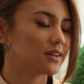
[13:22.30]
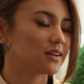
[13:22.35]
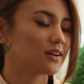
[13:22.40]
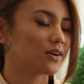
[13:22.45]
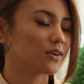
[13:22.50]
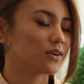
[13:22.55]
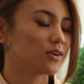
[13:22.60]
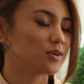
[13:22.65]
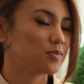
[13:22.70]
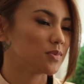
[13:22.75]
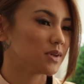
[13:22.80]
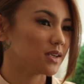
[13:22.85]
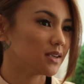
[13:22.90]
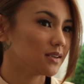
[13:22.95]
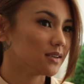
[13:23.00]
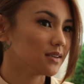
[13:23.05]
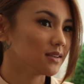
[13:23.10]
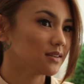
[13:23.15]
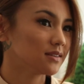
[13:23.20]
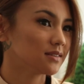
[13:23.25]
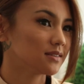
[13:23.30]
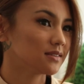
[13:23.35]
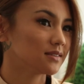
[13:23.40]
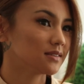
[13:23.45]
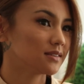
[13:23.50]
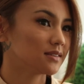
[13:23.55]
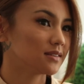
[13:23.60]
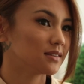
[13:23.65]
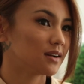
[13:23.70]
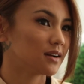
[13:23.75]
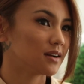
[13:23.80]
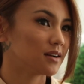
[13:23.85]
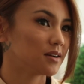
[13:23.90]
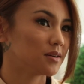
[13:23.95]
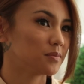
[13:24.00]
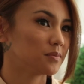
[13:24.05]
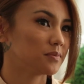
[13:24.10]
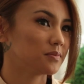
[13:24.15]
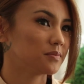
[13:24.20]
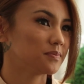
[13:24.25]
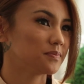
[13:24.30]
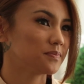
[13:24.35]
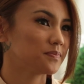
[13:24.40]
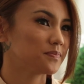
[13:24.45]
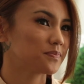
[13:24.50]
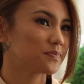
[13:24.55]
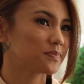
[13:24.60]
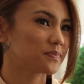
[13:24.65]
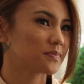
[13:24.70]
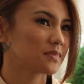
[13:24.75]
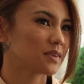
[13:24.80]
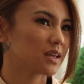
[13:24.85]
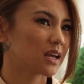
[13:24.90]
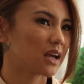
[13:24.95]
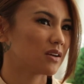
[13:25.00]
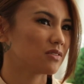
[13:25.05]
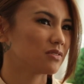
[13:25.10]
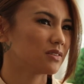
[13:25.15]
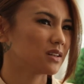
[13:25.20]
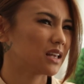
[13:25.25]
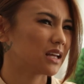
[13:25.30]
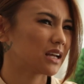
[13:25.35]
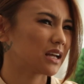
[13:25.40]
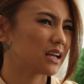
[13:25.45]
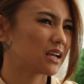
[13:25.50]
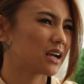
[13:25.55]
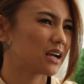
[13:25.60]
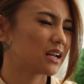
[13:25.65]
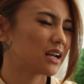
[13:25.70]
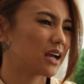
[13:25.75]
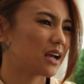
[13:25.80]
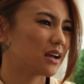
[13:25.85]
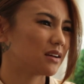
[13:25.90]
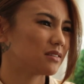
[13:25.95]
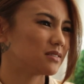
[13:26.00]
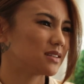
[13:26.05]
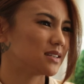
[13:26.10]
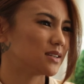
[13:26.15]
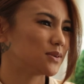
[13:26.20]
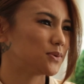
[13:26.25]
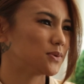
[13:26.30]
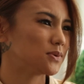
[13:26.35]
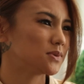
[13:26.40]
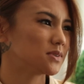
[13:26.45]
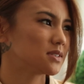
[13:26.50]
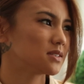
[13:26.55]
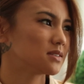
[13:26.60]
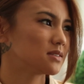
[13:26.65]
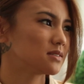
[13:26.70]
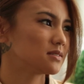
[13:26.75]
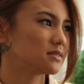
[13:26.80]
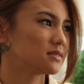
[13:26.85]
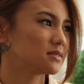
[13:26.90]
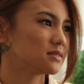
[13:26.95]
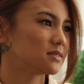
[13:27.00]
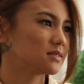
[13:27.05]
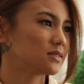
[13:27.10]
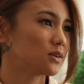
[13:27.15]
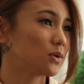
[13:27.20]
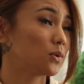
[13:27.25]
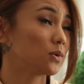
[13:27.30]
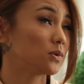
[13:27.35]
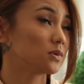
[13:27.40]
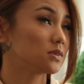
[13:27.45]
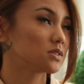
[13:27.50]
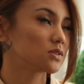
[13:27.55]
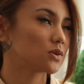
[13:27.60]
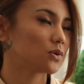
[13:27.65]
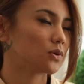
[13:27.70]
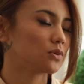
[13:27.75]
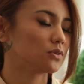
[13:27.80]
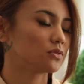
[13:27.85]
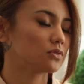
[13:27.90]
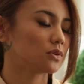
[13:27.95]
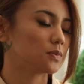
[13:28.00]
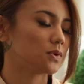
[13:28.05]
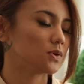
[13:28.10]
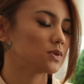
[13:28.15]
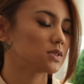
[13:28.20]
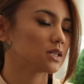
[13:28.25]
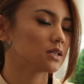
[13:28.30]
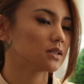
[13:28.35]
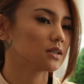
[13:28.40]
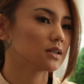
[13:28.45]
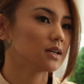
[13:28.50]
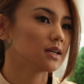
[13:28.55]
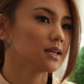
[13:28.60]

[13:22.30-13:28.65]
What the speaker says: and R&B. I feel like I kind of have an old soul for music.